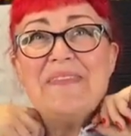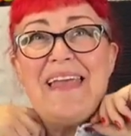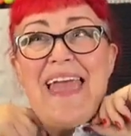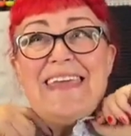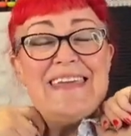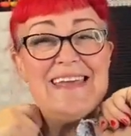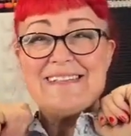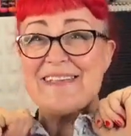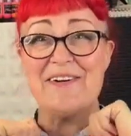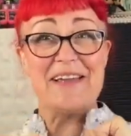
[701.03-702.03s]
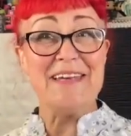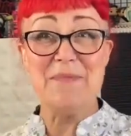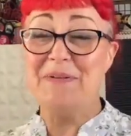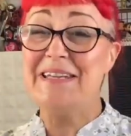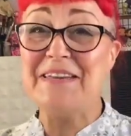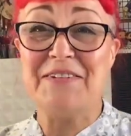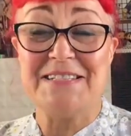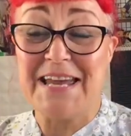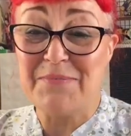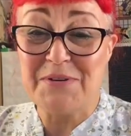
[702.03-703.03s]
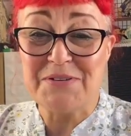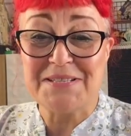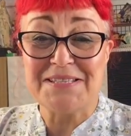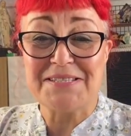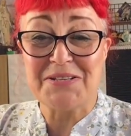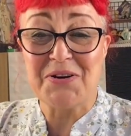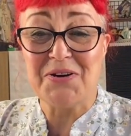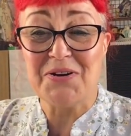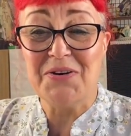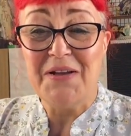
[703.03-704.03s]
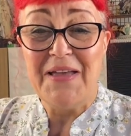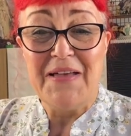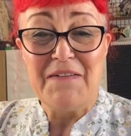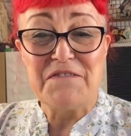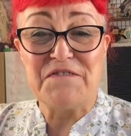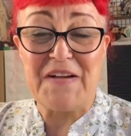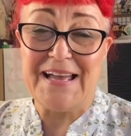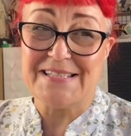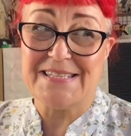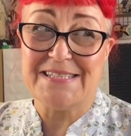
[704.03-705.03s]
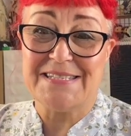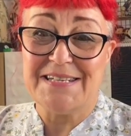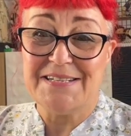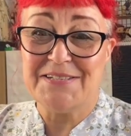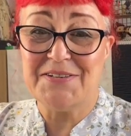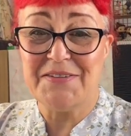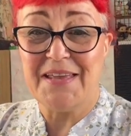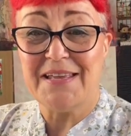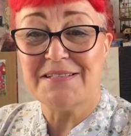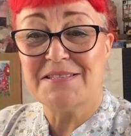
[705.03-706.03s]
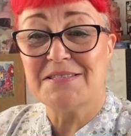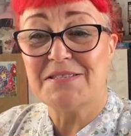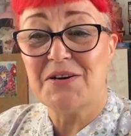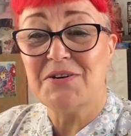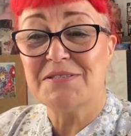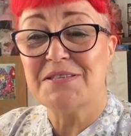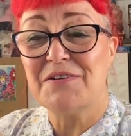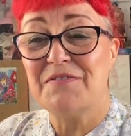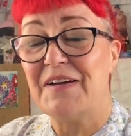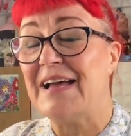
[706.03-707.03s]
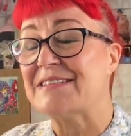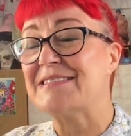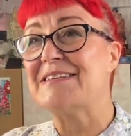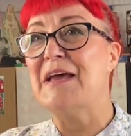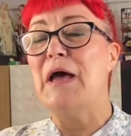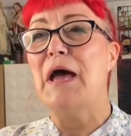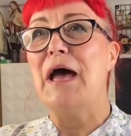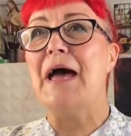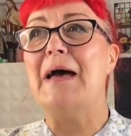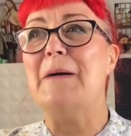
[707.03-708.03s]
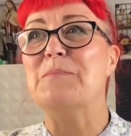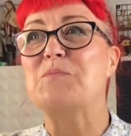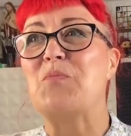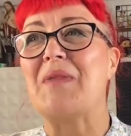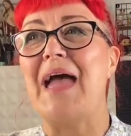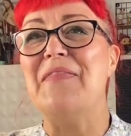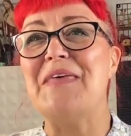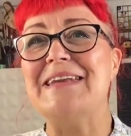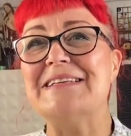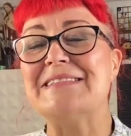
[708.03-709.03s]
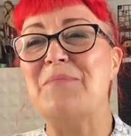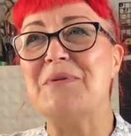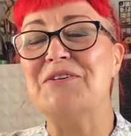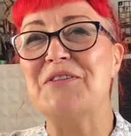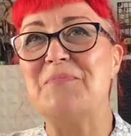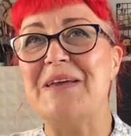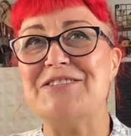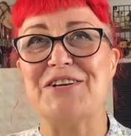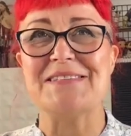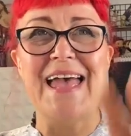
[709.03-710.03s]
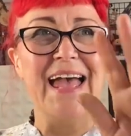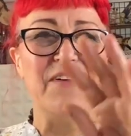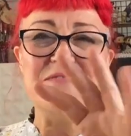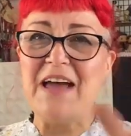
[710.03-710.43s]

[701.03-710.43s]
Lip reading: 8 years ago. Can you believe it? Time goes so fast, don't they? So fast. And then he sent me another picture because I